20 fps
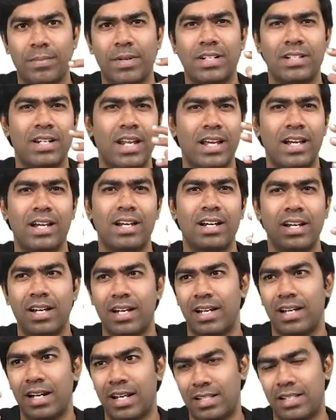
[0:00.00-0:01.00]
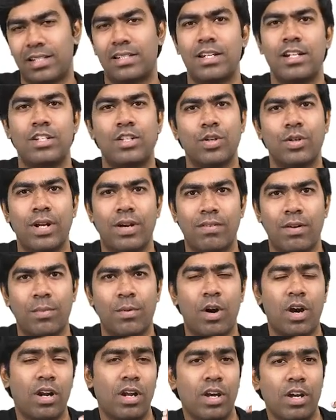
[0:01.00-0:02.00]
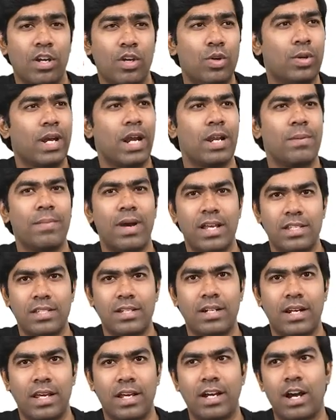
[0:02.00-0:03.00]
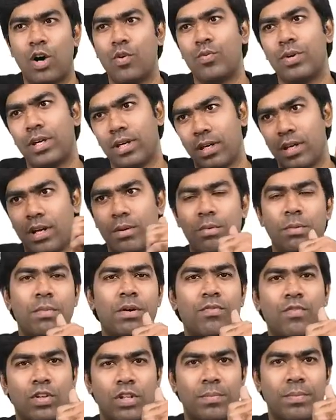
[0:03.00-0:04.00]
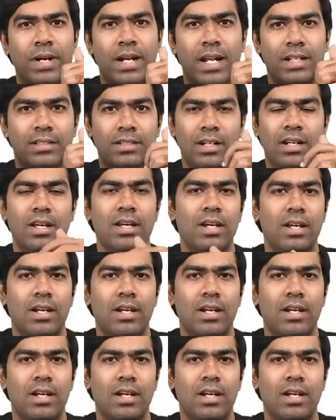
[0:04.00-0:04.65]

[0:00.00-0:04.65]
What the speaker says: It's like a resistance you develop. Or you can imagine like how we remembered for the beta cell,